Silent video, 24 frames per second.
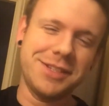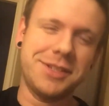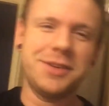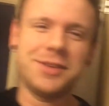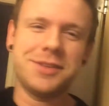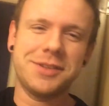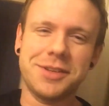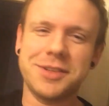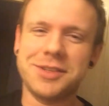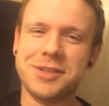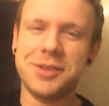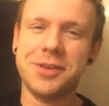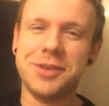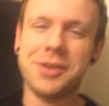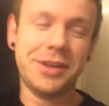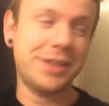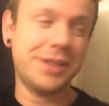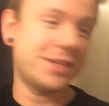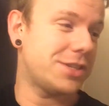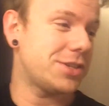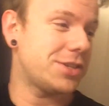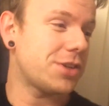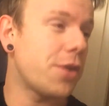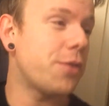soon as I stood,
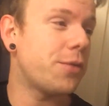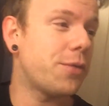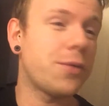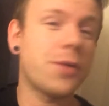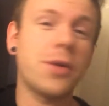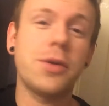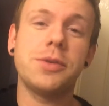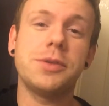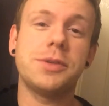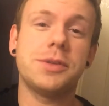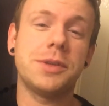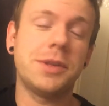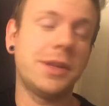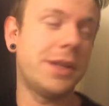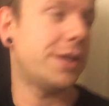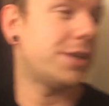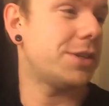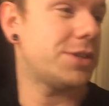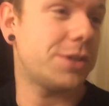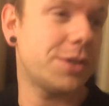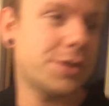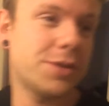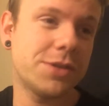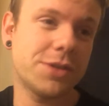it's so frozen that
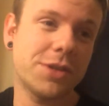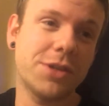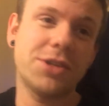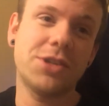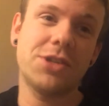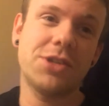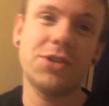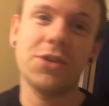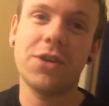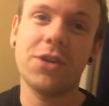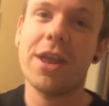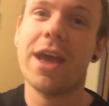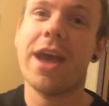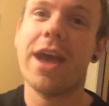as soon as I stood